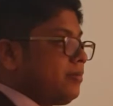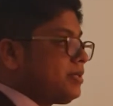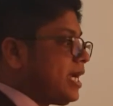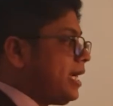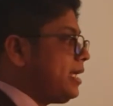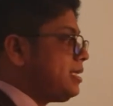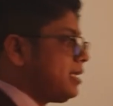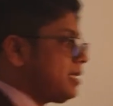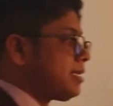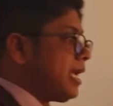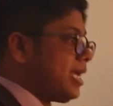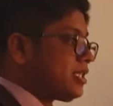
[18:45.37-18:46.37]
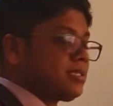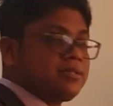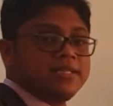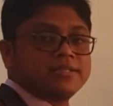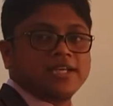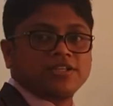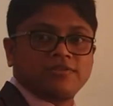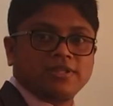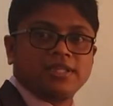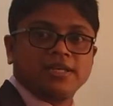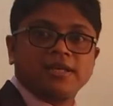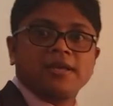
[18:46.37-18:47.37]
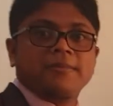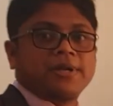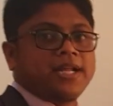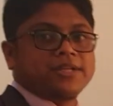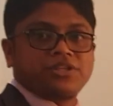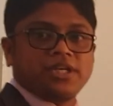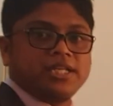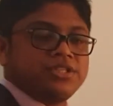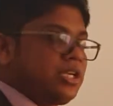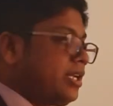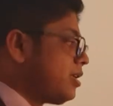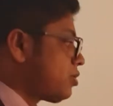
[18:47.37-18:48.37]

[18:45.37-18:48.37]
challenges as discussed with the production engineer.